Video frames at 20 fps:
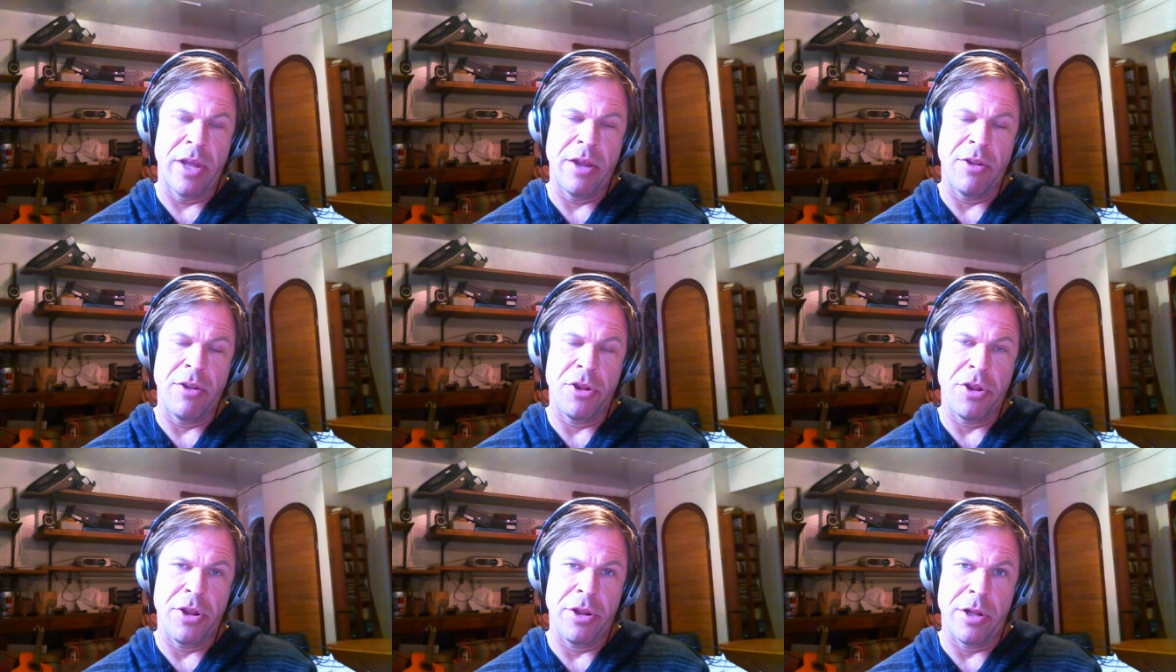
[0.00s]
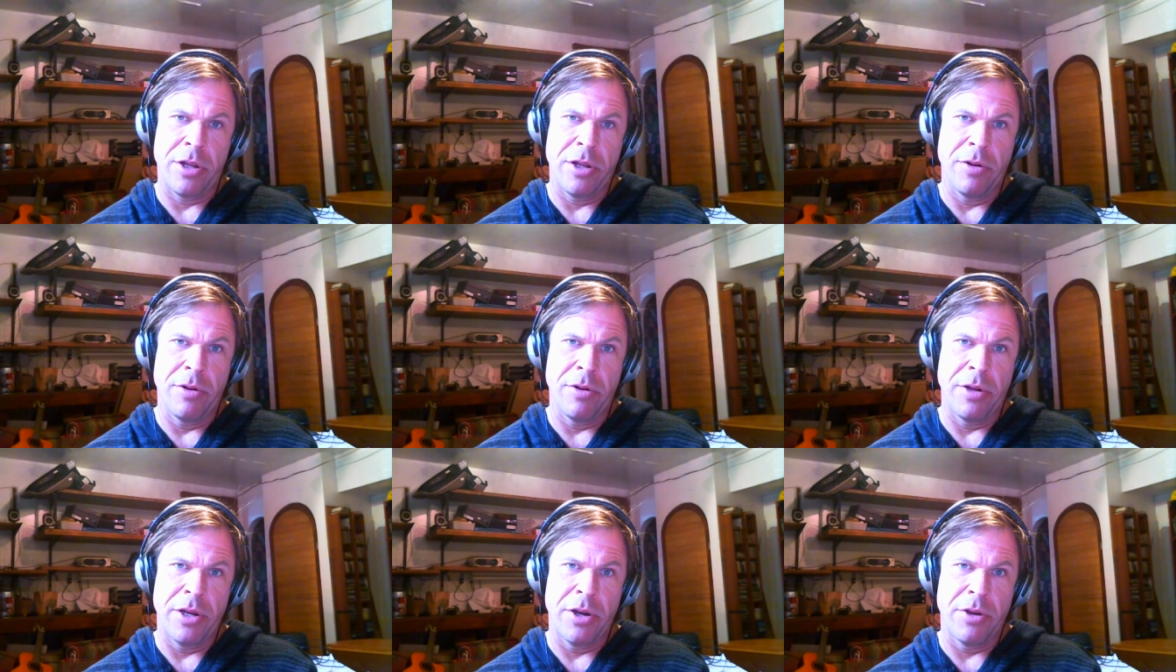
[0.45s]
They
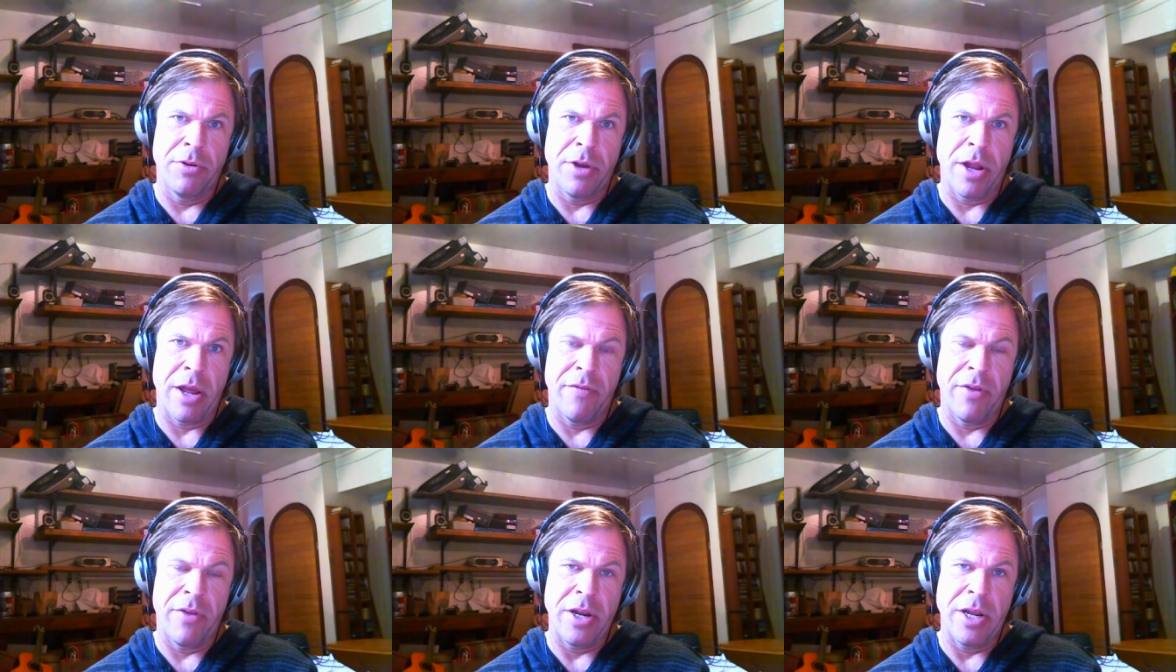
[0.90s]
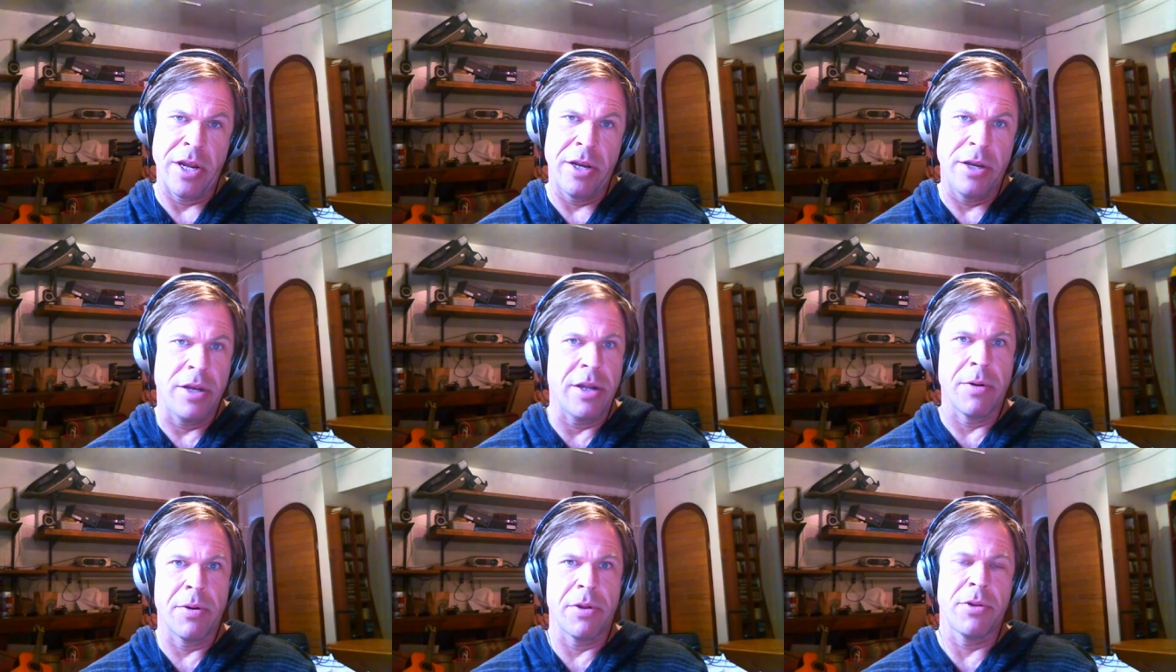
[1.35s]
clearly don't have any
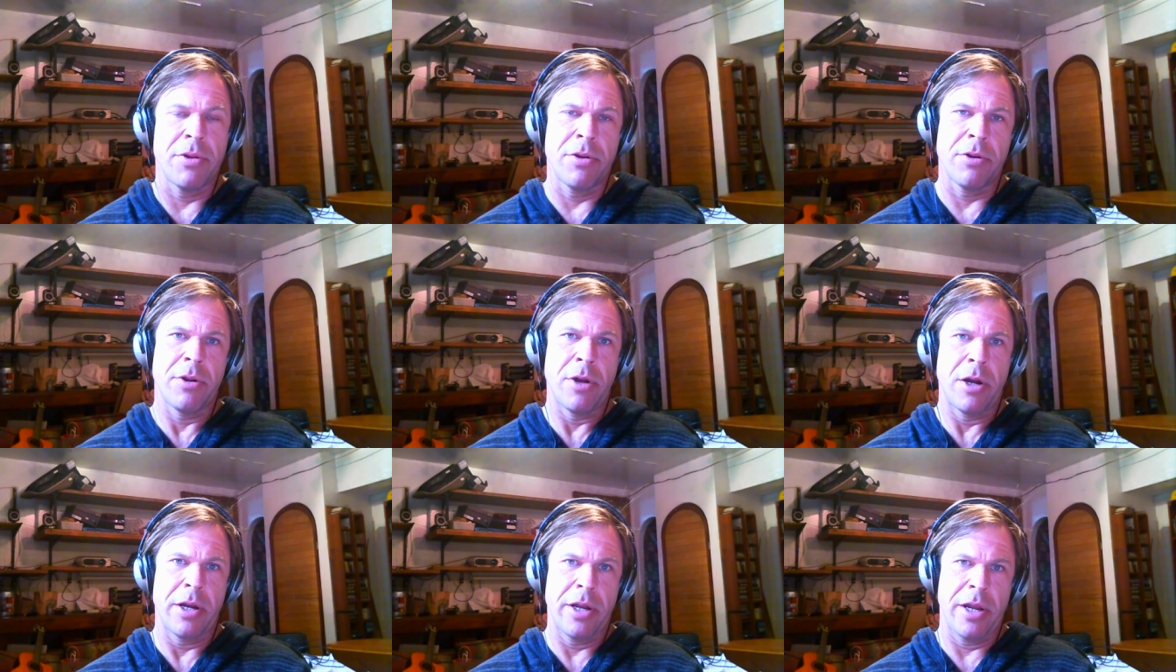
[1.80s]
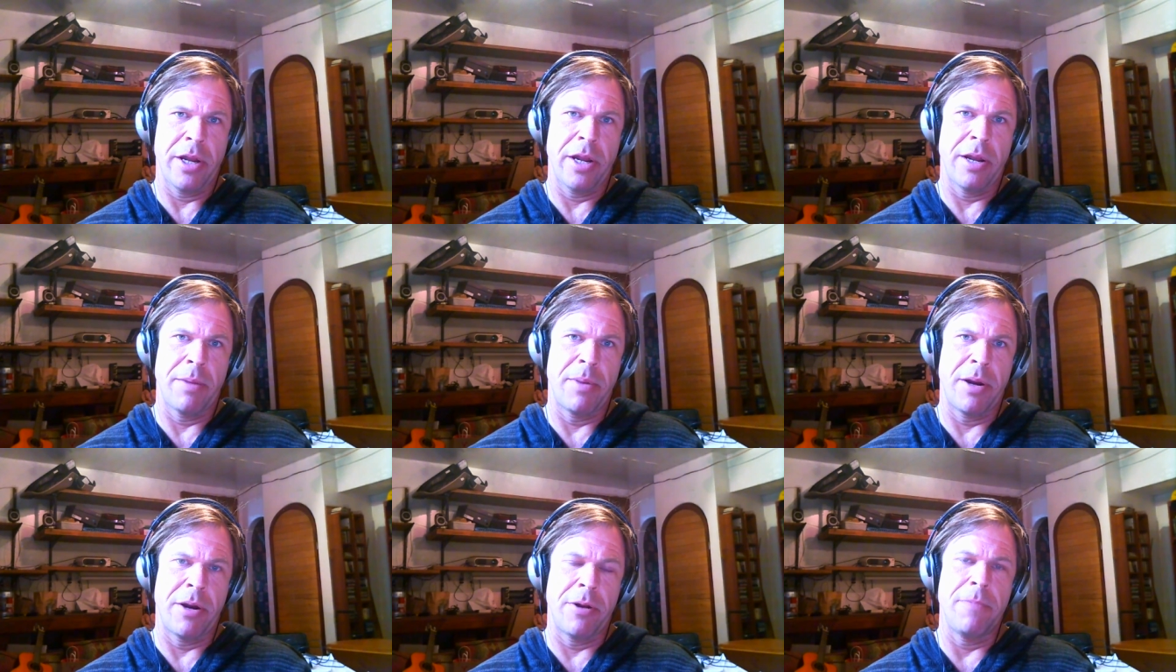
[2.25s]
idea what they're
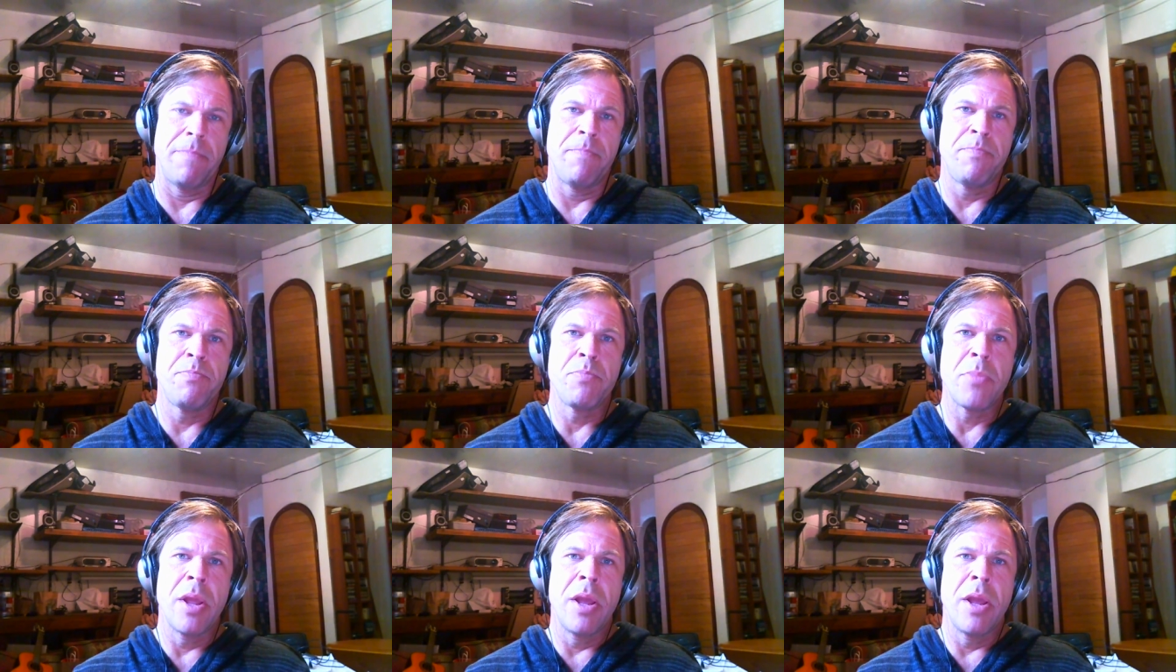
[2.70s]
talking about,